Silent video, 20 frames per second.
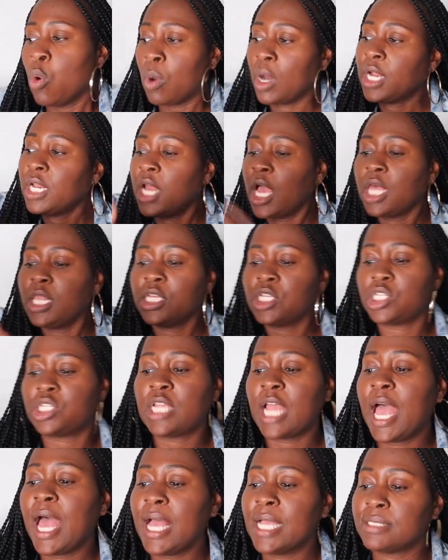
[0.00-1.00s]
Working all these
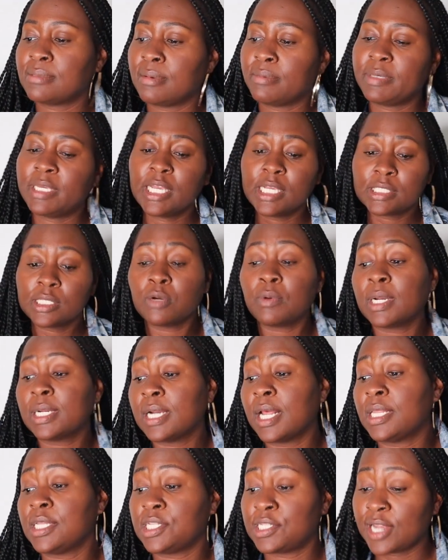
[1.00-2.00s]
jobs, but because they're working
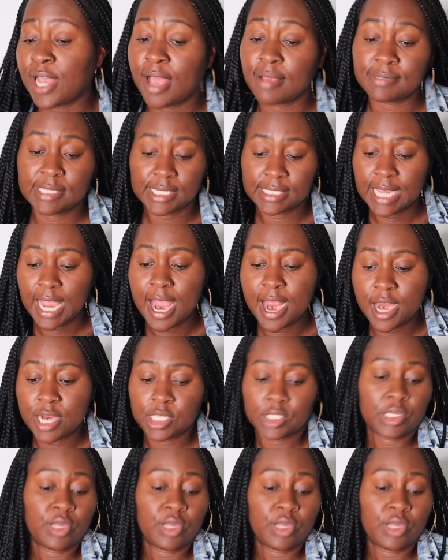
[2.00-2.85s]
all these jobs, they tired.